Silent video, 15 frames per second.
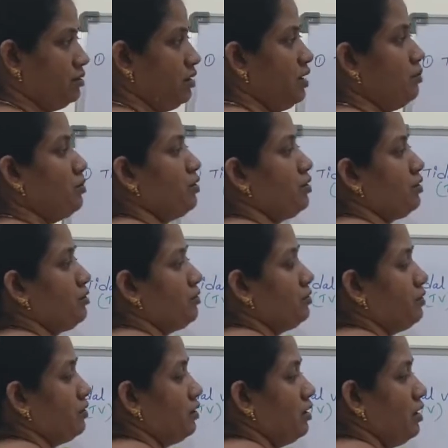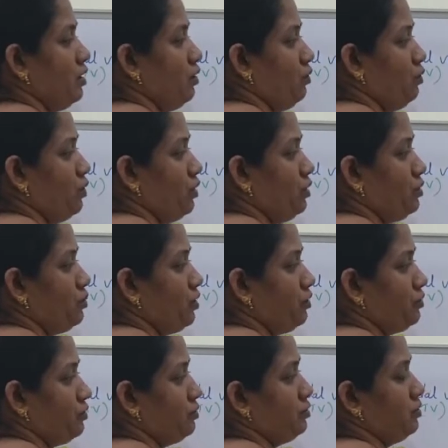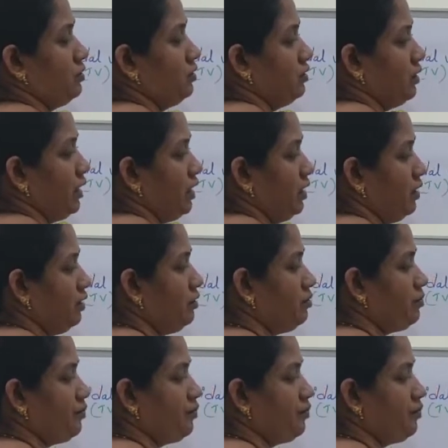amount of volume of air